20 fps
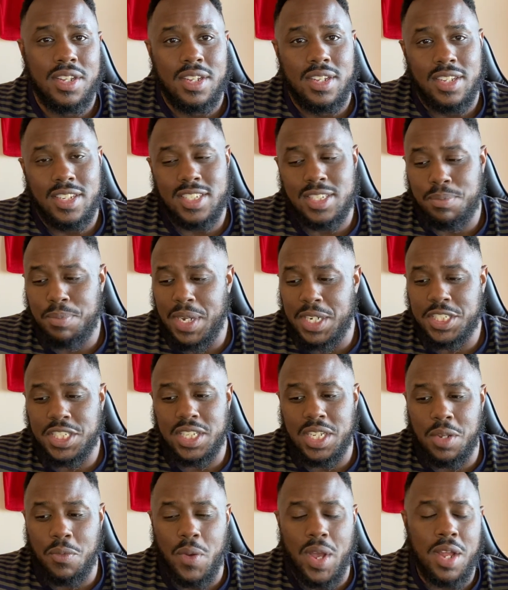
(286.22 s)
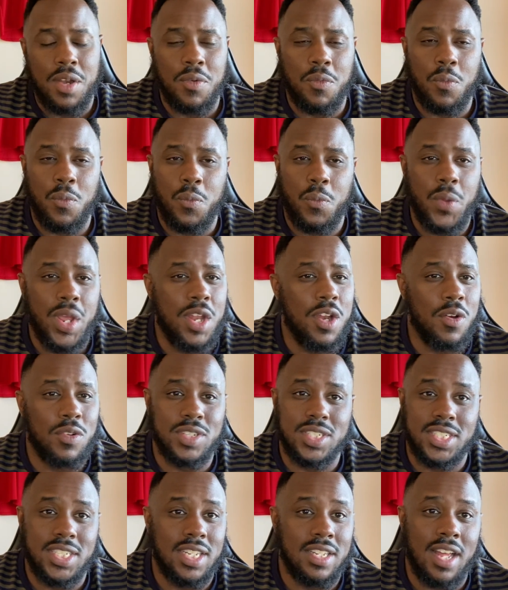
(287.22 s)
especially when we don't
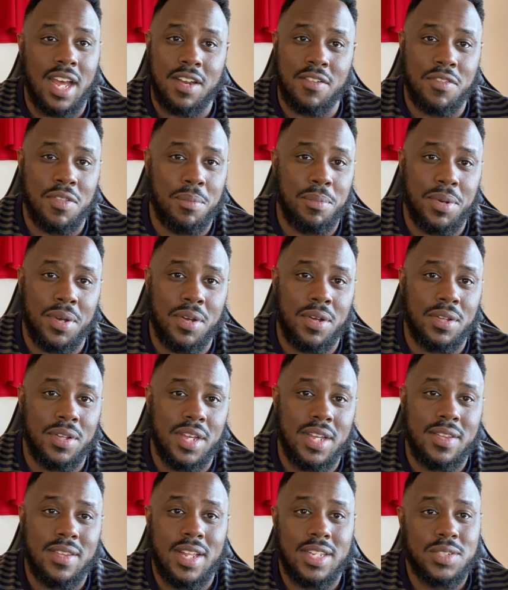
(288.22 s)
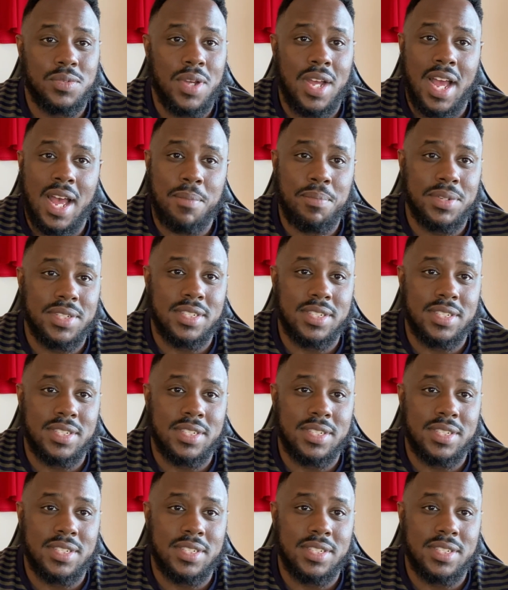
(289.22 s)
see a lot of the ball. And that's what happened